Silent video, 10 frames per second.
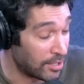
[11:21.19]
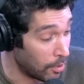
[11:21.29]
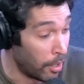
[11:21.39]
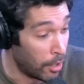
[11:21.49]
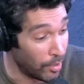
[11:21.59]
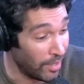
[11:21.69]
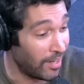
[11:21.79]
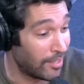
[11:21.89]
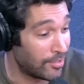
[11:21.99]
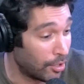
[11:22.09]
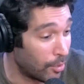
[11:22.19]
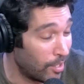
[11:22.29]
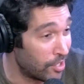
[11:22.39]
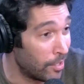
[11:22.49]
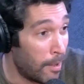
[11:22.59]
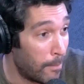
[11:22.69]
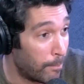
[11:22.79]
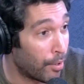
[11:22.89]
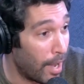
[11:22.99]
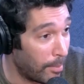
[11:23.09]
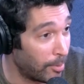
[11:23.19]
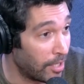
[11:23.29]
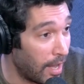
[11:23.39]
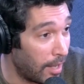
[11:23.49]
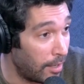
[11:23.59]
So really, to answer your question, but you can't, probably not.